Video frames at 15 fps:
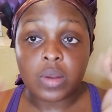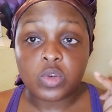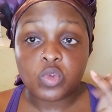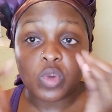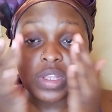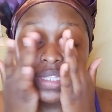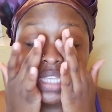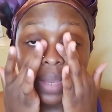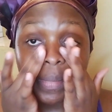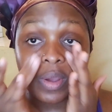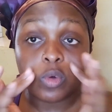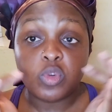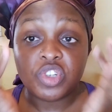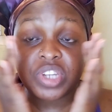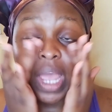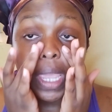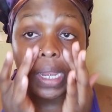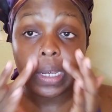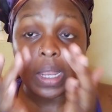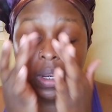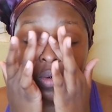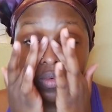Tuanze hapa
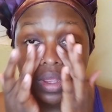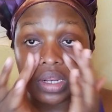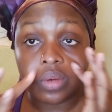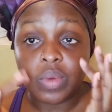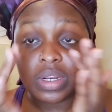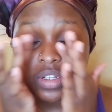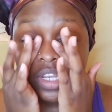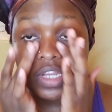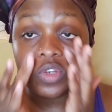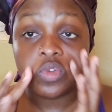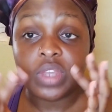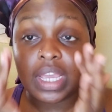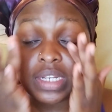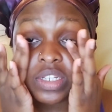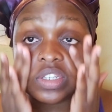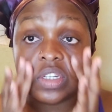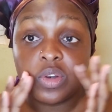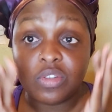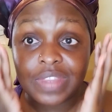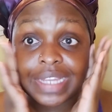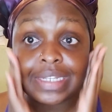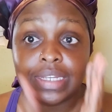kushine, and we are trying to get rid
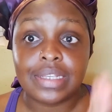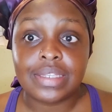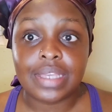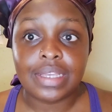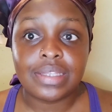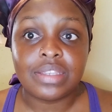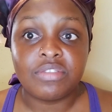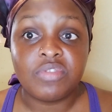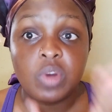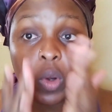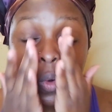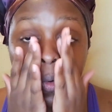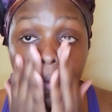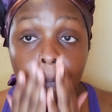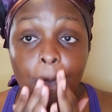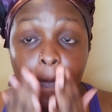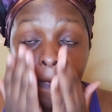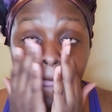of that excessive glow.